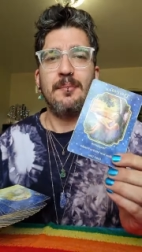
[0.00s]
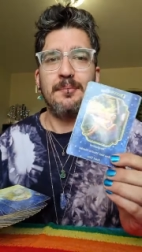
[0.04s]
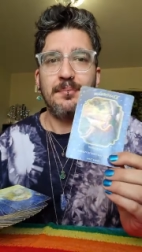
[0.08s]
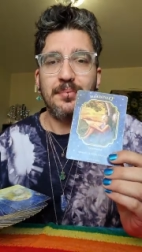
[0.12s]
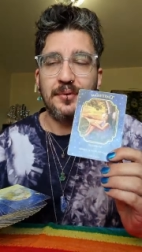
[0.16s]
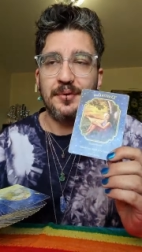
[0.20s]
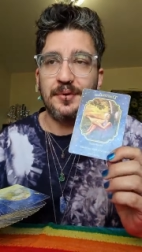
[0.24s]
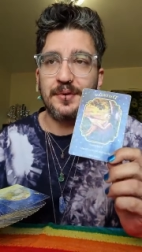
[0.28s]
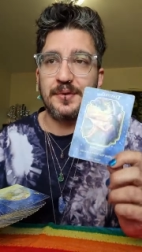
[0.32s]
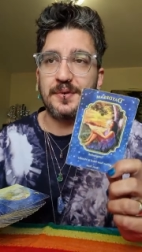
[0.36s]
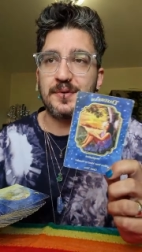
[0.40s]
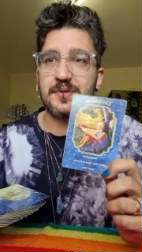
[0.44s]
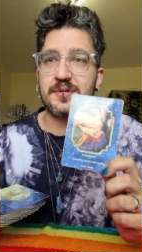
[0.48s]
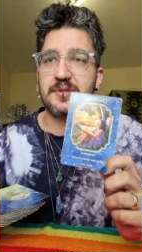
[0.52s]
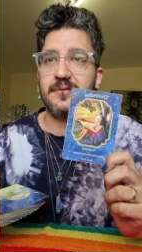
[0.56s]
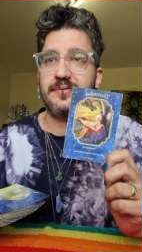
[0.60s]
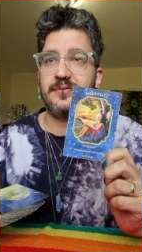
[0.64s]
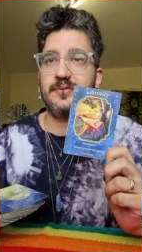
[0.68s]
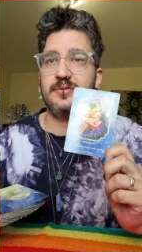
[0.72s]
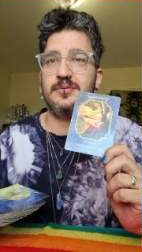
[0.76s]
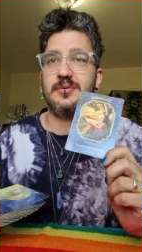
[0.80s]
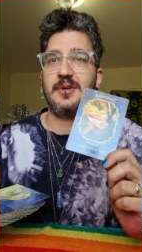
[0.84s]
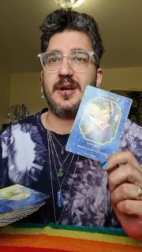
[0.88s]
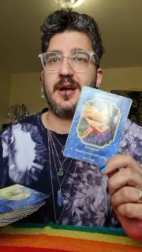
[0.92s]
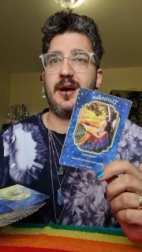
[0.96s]

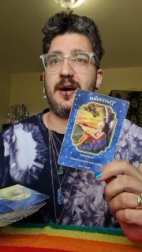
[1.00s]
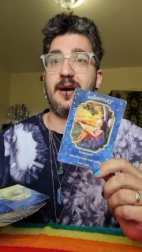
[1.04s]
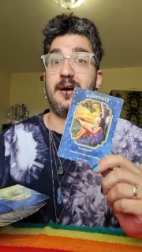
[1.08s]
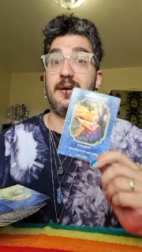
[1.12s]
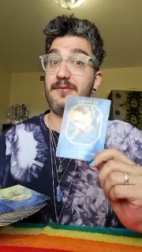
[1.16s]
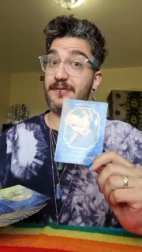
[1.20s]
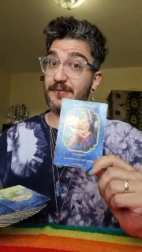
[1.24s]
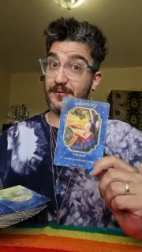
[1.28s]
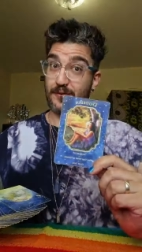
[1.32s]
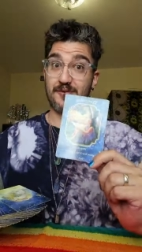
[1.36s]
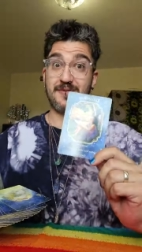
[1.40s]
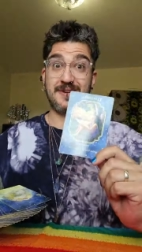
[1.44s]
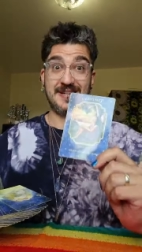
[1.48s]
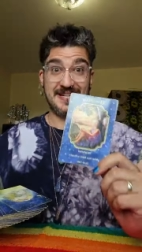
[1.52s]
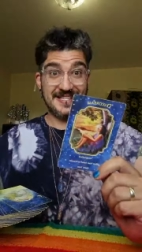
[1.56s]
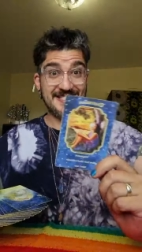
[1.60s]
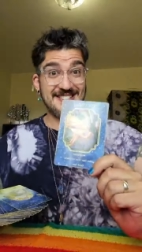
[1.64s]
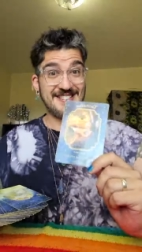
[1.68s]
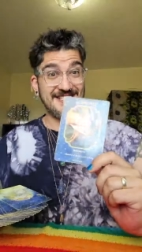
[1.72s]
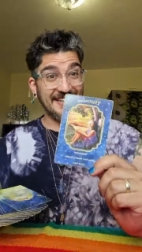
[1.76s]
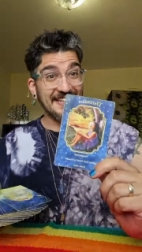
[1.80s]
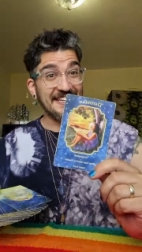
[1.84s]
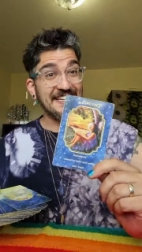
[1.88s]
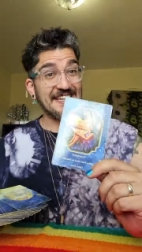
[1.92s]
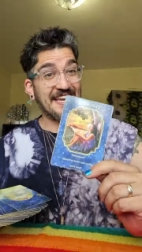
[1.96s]
beautiful card for a
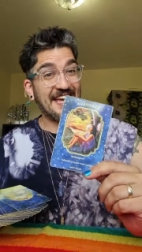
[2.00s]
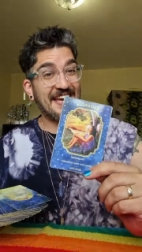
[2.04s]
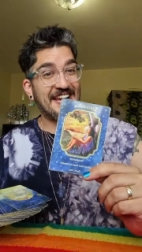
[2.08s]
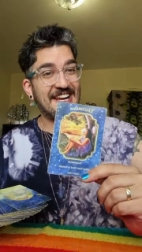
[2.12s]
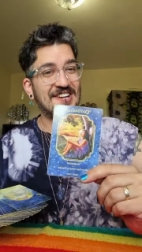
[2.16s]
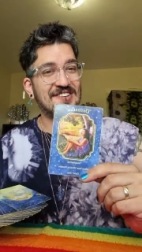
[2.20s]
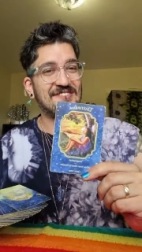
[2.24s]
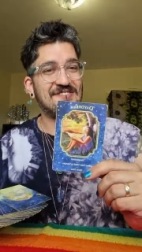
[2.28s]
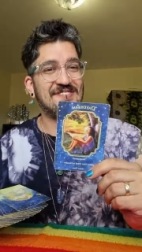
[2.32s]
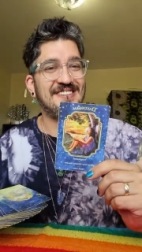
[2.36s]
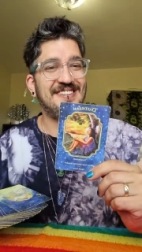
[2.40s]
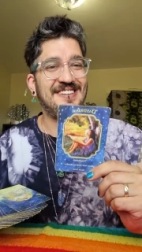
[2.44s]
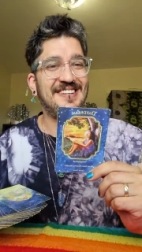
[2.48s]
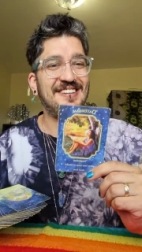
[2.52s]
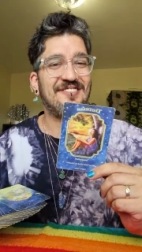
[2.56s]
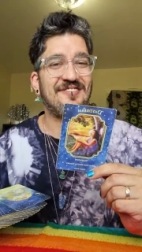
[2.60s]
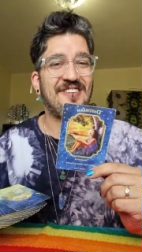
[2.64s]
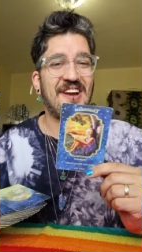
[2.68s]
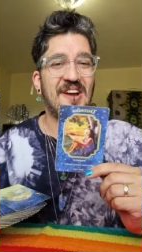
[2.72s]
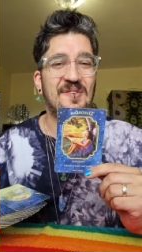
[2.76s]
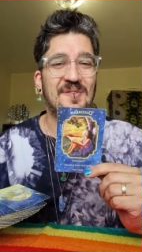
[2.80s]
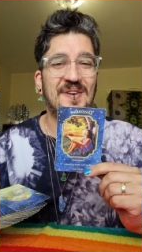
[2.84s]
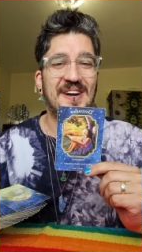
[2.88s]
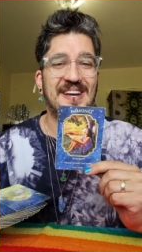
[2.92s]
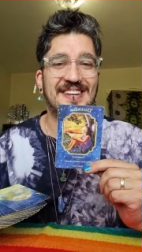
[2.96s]
Sunday, a really
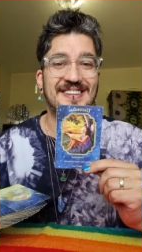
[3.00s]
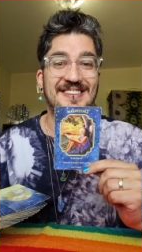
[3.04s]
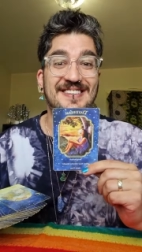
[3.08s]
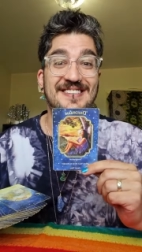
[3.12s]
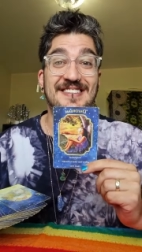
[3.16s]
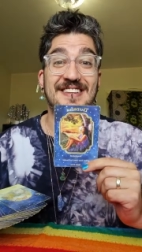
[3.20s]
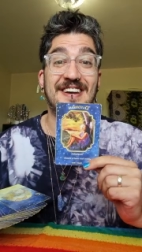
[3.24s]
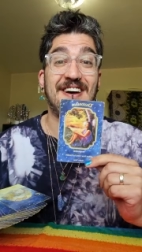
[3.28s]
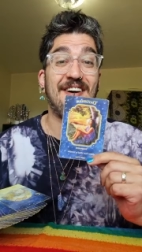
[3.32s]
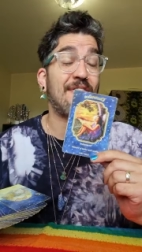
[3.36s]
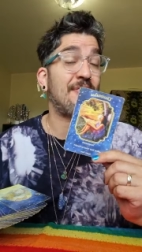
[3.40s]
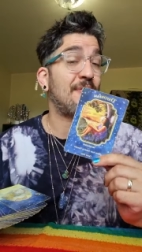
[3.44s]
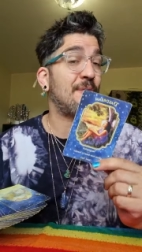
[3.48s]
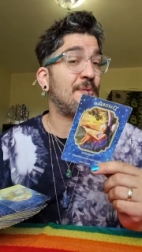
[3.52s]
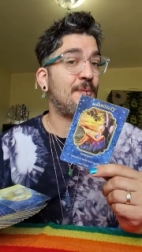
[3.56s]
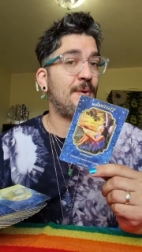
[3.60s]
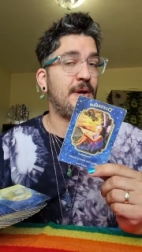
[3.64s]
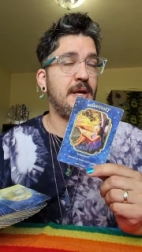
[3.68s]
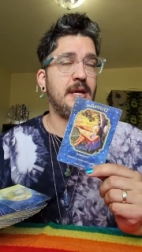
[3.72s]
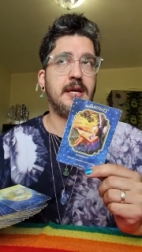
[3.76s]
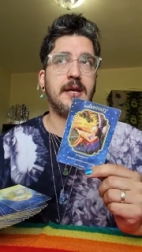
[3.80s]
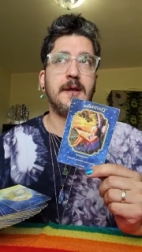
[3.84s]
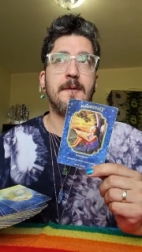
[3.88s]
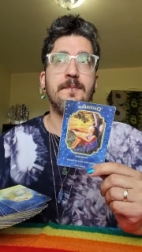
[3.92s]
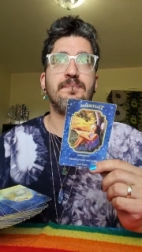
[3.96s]
great way to start the
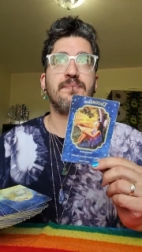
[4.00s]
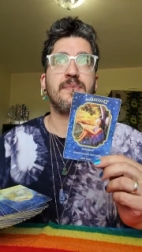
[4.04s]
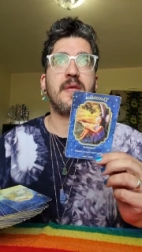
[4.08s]
week.